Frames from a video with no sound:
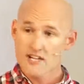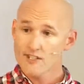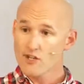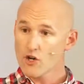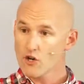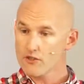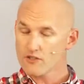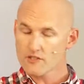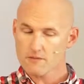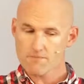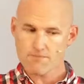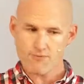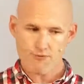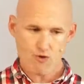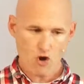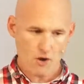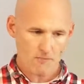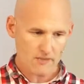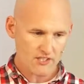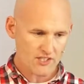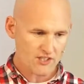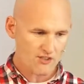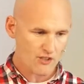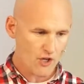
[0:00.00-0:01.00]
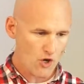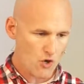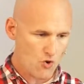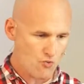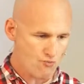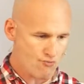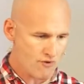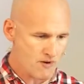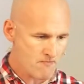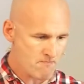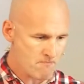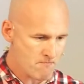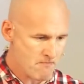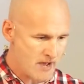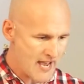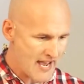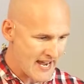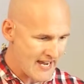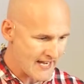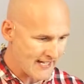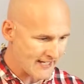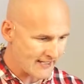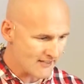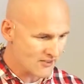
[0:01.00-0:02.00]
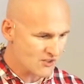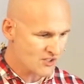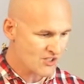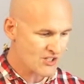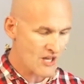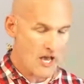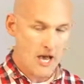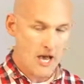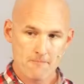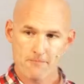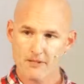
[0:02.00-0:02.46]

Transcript: God's promise, though, remains.